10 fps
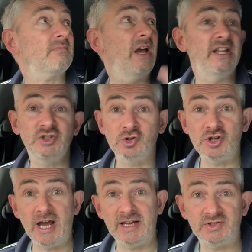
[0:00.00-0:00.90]
and it's just
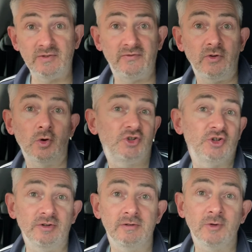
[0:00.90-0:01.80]
nice and flush
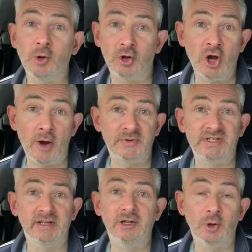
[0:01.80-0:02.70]
and all
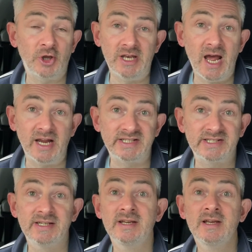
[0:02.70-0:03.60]
carpeted and looking
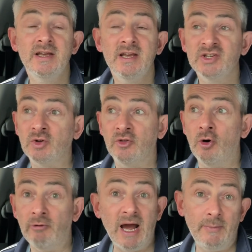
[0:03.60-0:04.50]
nice. So I
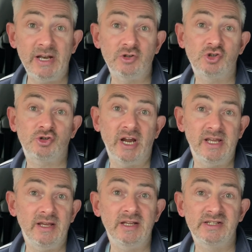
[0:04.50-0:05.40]
thought, right, I better just try
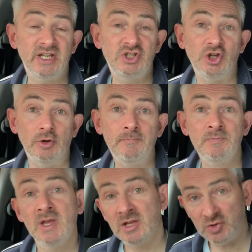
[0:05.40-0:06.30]
it in situ.
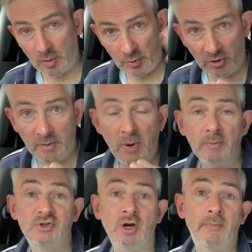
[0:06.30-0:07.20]
So I brought the
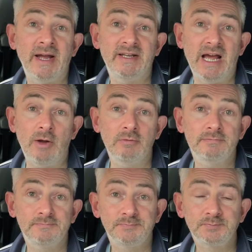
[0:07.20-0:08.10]
pop top back down,
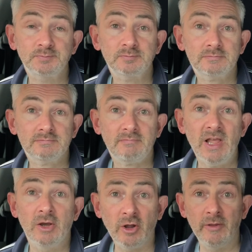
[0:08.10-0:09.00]

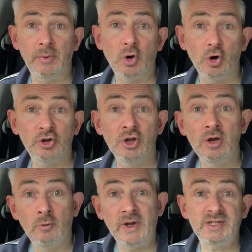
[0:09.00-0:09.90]
got the board,
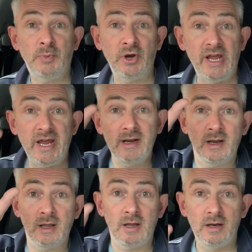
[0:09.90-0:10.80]
went to put it in.
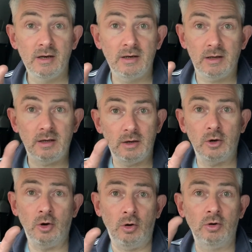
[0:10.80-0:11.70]

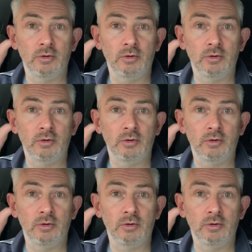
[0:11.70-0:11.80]
Oh,